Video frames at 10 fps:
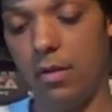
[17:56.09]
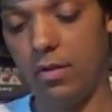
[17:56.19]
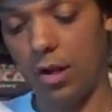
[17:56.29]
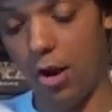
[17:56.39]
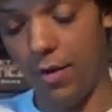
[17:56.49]

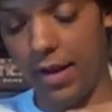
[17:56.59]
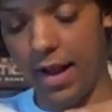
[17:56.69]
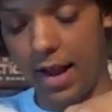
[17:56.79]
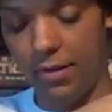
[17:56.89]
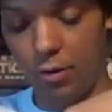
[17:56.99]
So
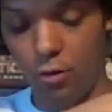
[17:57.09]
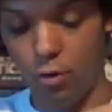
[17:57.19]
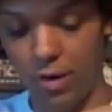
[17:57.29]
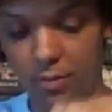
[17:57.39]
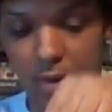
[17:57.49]
yeah, it's
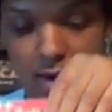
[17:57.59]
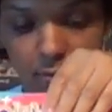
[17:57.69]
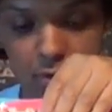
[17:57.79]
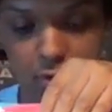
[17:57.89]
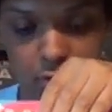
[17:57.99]
always
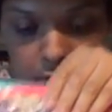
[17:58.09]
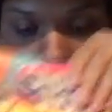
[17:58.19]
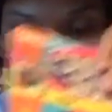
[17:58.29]
painful.